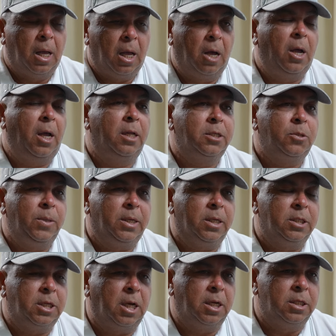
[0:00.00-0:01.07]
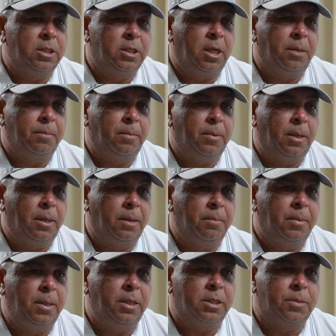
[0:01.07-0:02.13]
how else we can challenge them.
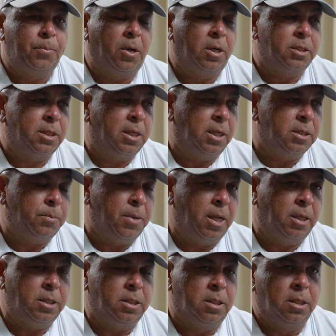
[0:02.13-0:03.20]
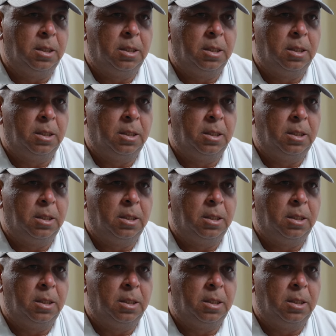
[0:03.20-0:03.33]
In this past test match,